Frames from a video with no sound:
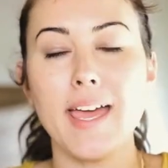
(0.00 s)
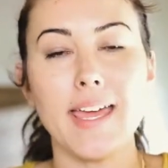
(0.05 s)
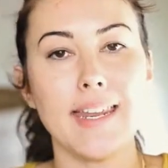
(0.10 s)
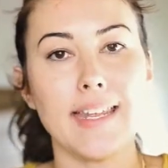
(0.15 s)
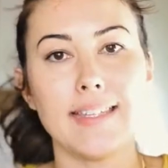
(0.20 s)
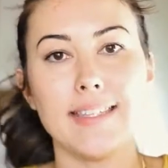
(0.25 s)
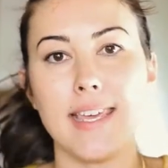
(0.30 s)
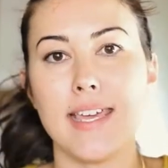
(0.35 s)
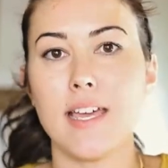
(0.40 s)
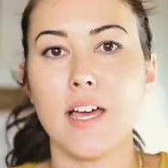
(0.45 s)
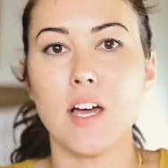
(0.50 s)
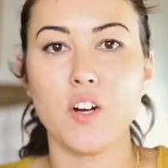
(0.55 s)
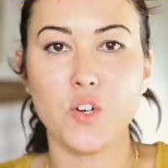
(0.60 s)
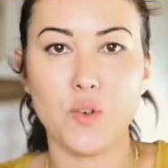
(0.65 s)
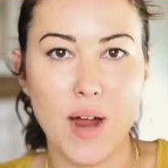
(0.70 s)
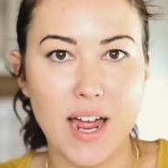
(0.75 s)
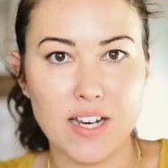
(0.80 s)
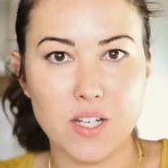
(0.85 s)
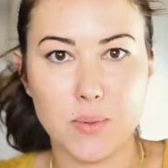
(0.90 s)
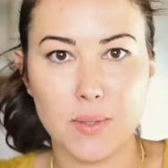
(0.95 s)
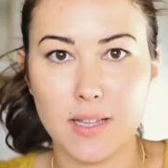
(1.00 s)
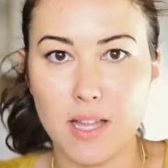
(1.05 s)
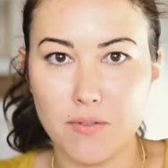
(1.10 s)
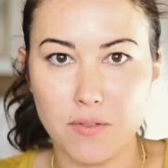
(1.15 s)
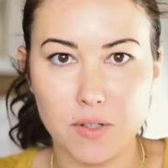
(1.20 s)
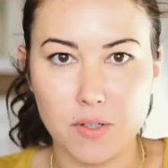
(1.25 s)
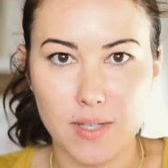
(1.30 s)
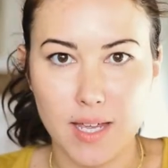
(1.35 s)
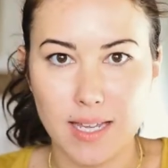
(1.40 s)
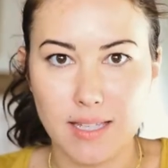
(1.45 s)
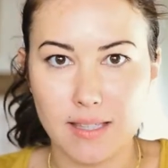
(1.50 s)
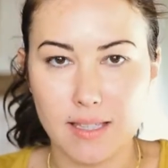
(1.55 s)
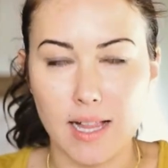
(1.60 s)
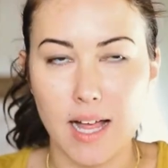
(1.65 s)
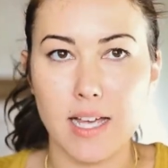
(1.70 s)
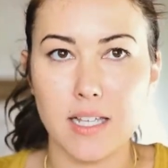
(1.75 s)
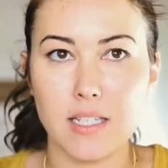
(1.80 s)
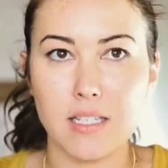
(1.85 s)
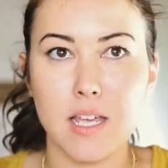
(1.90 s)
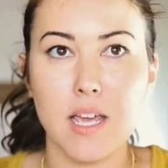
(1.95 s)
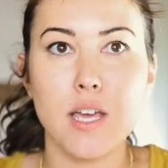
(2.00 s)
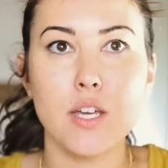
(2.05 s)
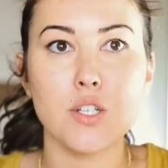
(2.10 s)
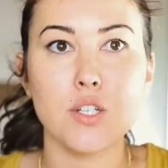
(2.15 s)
ahead and take a graduate level science class.